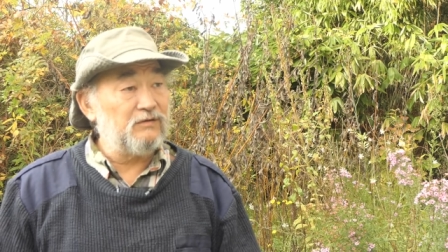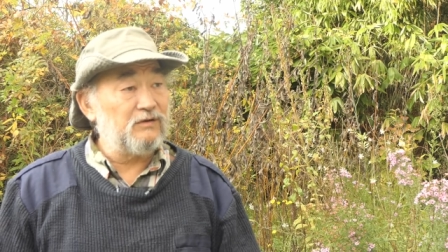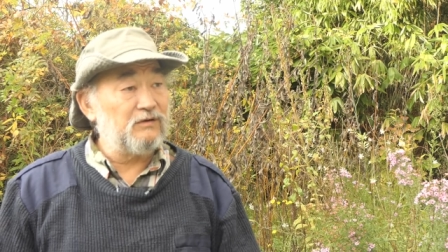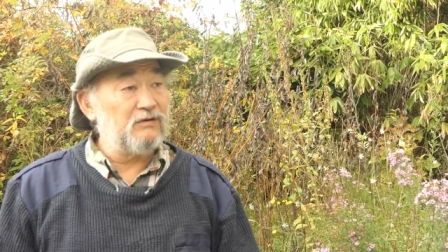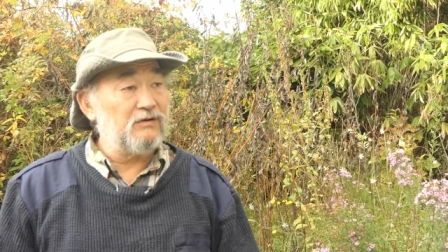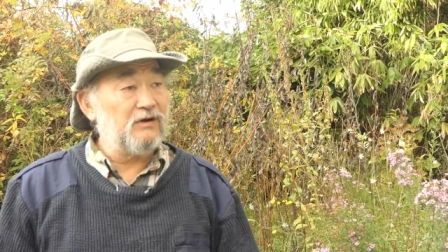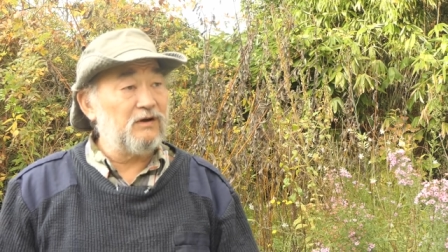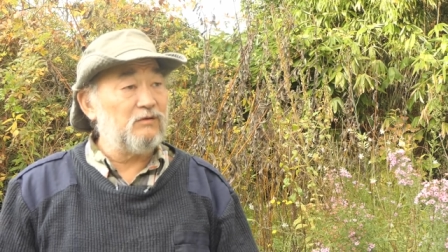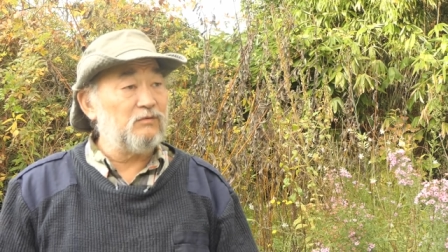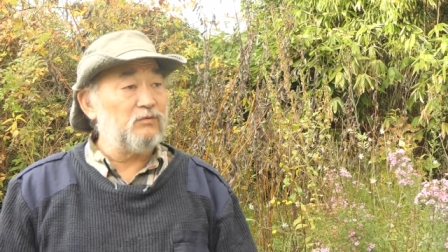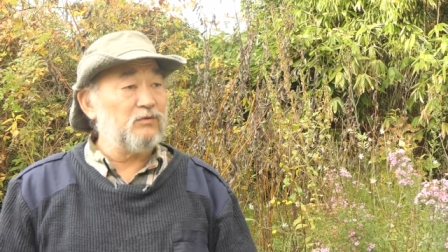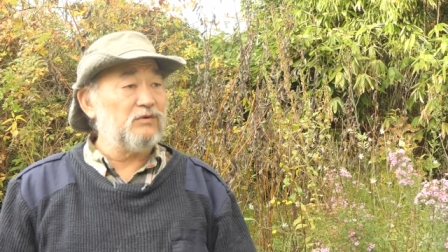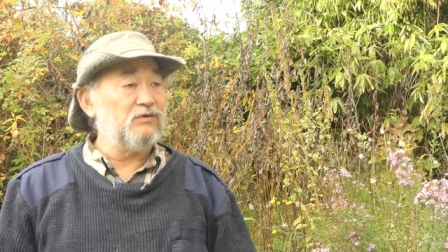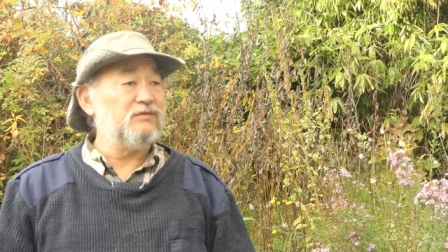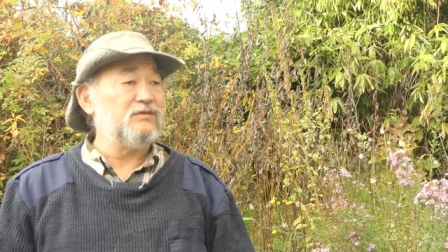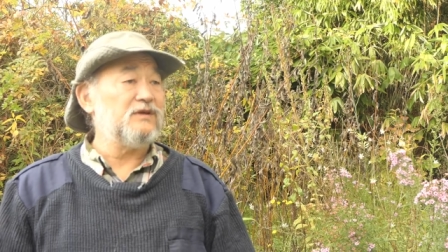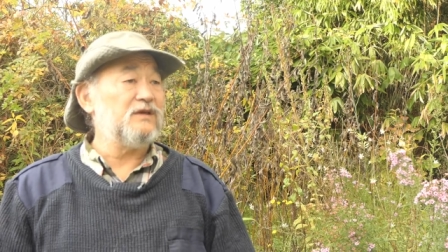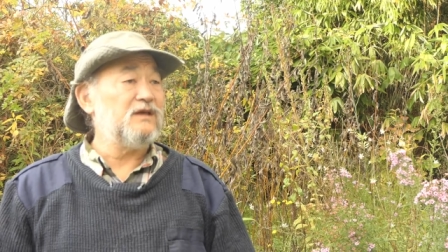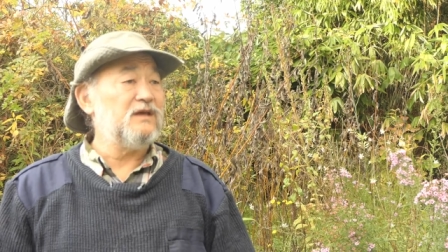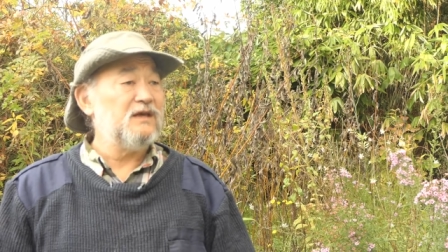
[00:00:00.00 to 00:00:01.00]
they're not
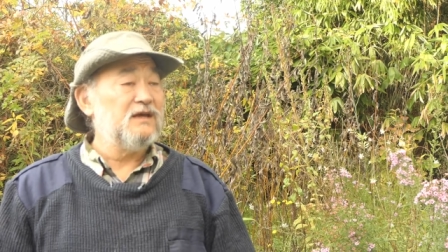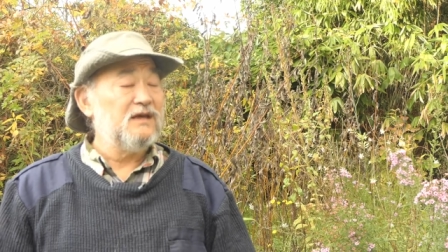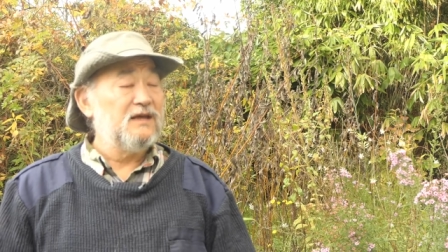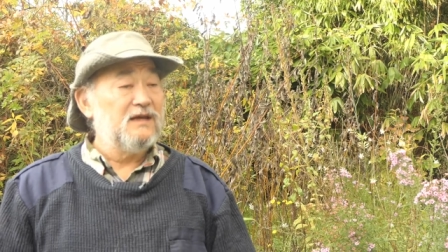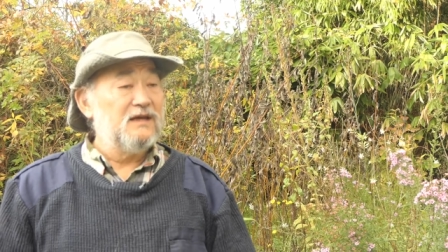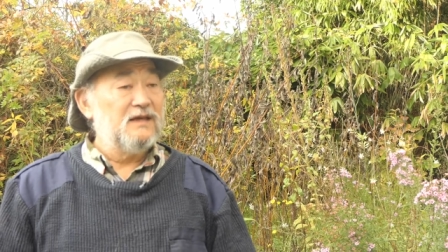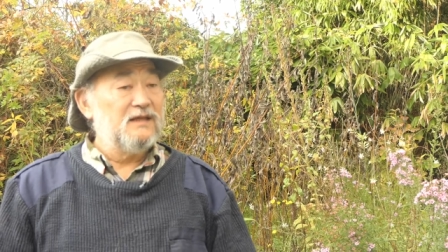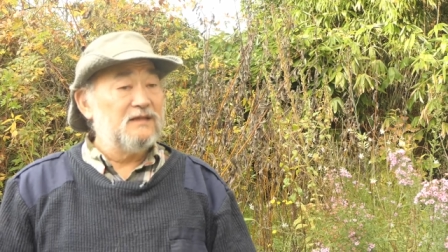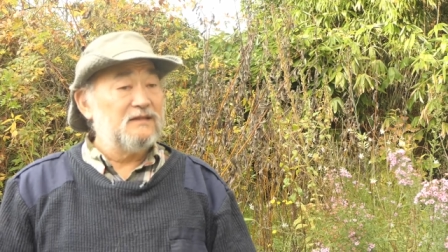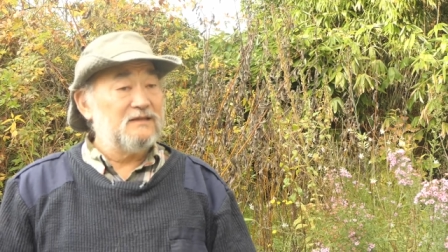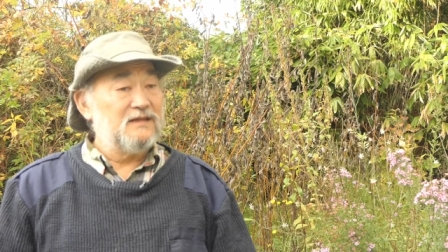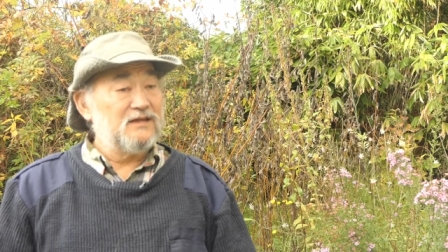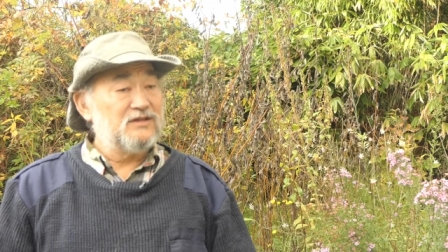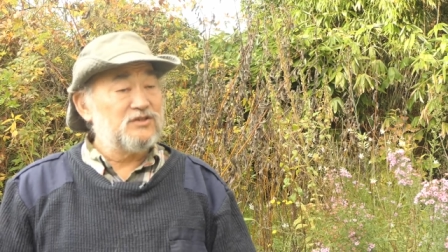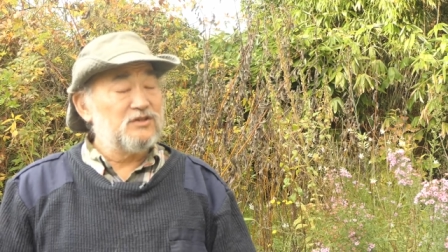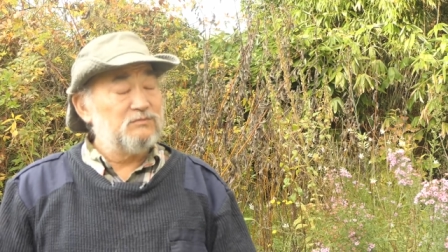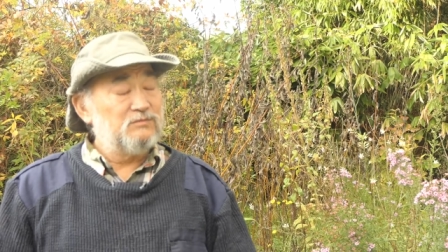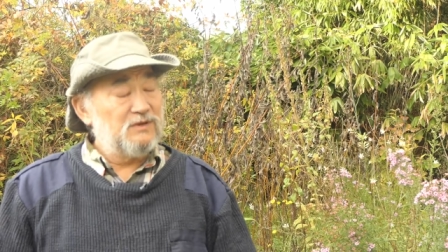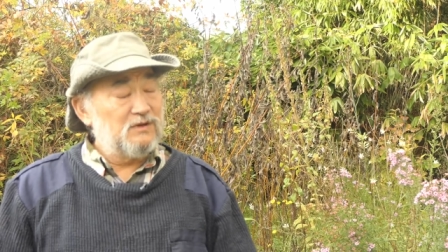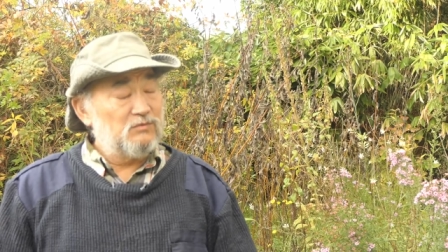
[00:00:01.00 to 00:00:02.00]
worthy. They
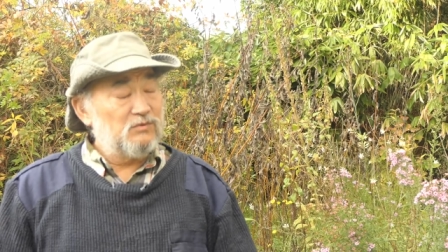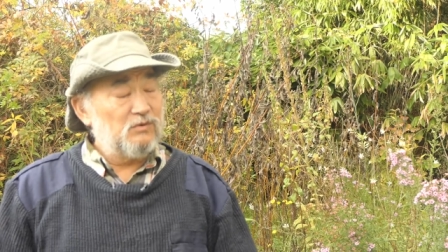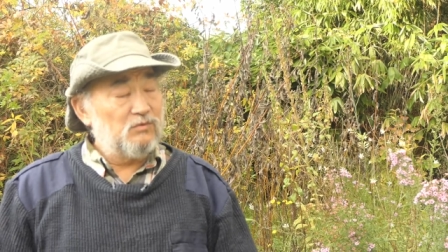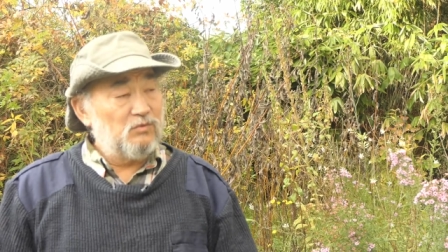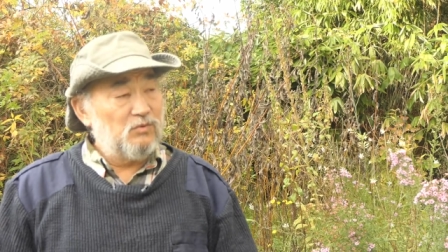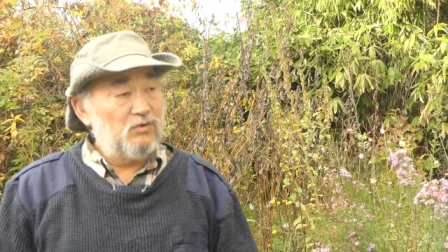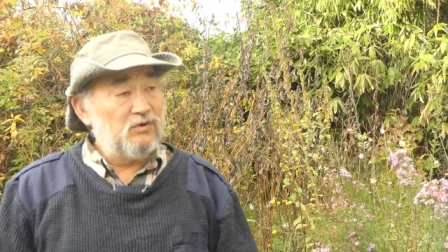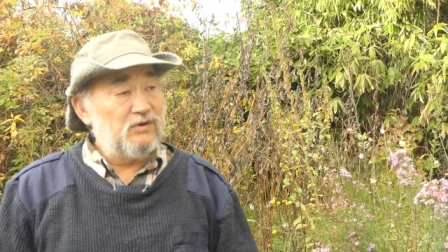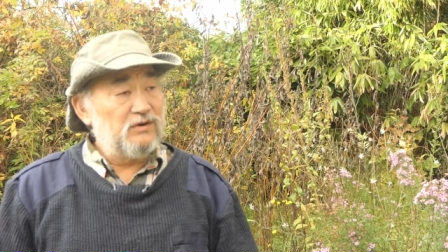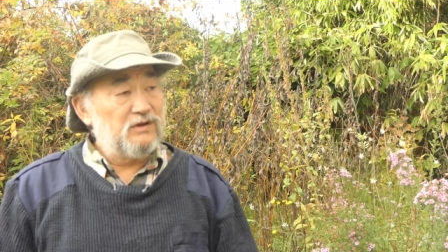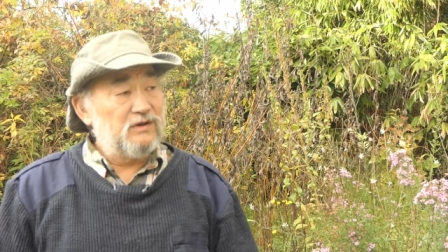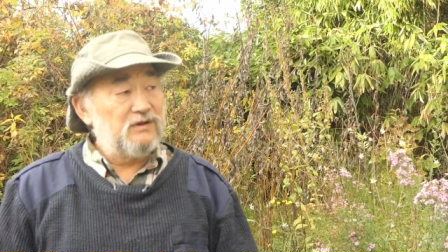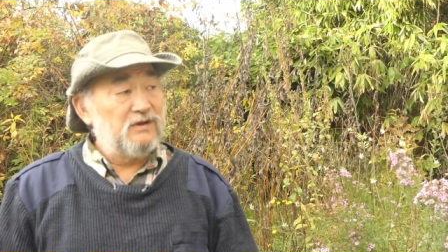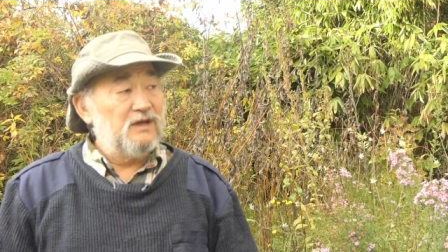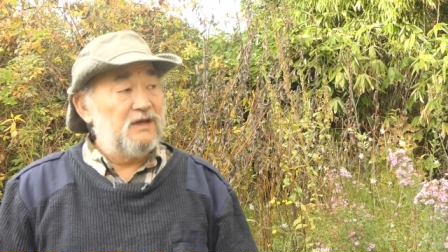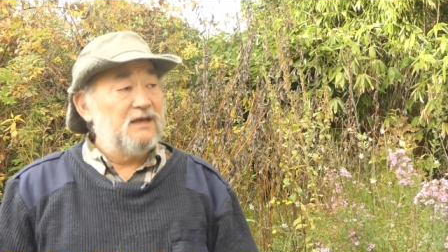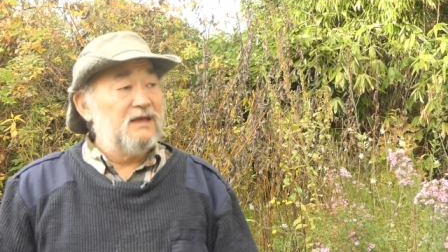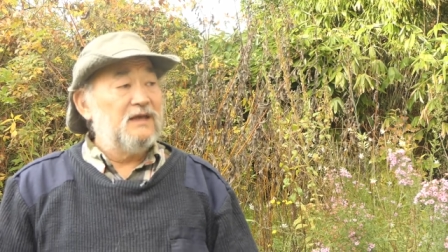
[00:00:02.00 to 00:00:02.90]
should be rewarded.